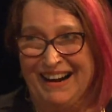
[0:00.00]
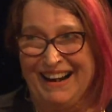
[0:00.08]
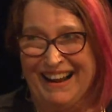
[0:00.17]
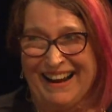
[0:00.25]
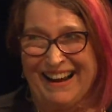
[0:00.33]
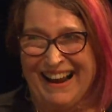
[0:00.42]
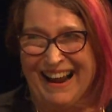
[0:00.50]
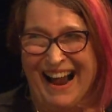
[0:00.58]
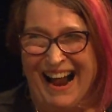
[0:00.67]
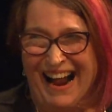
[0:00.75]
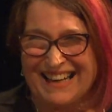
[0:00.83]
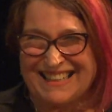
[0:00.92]
Yes,
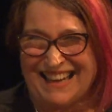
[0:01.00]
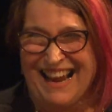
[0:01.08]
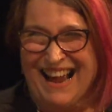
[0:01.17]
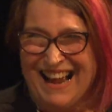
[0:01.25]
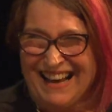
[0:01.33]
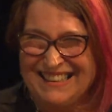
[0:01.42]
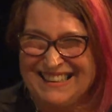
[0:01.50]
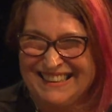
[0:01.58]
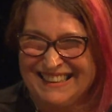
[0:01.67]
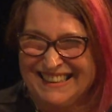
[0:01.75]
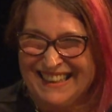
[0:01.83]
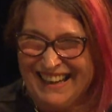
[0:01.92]
you've done the
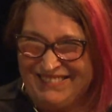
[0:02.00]
itinerary.